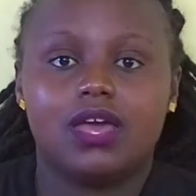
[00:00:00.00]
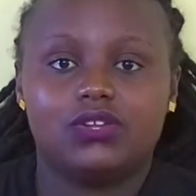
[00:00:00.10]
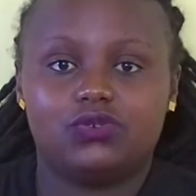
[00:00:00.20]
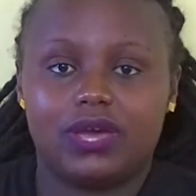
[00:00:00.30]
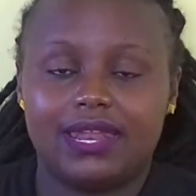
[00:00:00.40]

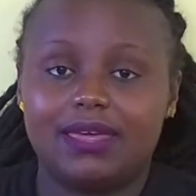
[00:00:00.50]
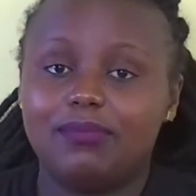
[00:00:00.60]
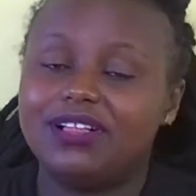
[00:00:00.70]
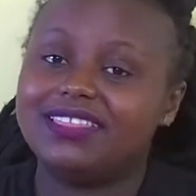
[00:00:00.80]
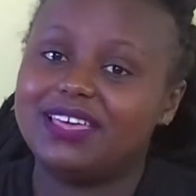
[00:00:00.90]
To
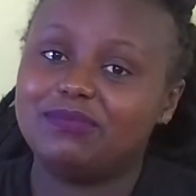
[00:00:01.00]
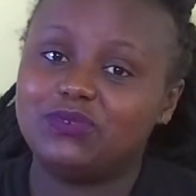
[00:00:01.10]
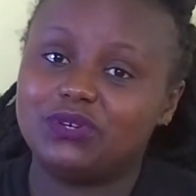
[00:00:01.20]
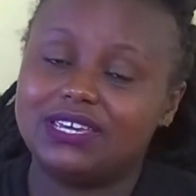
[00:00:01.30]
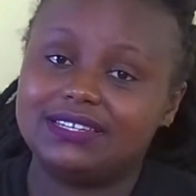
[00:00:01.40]
enable them
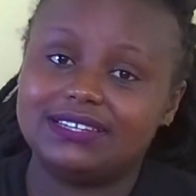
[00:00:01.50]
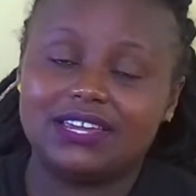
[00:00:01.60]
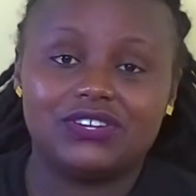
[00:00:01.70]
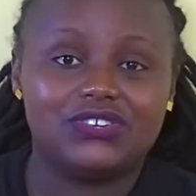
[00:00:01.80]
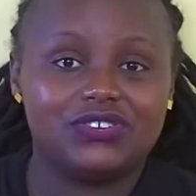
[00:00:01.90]
to eat
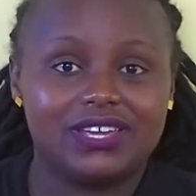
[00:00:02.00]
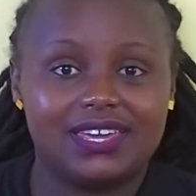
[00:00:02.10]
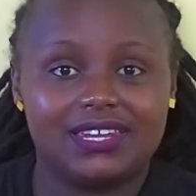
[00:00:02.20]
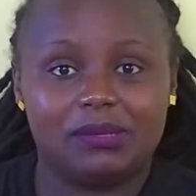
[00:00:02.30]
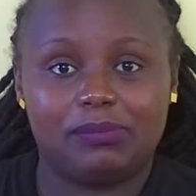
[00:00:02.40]
and drink
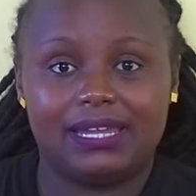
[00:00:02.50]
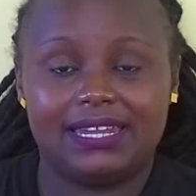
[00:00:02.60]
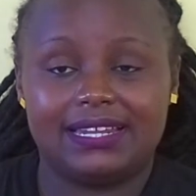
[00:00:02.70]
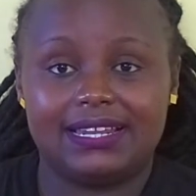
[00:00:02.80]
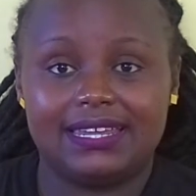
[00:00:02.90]

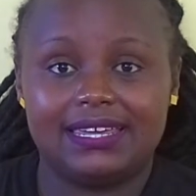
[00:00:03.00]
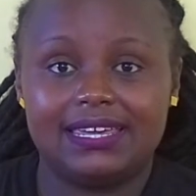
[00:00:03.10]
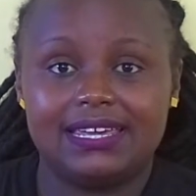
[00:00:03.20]
independently,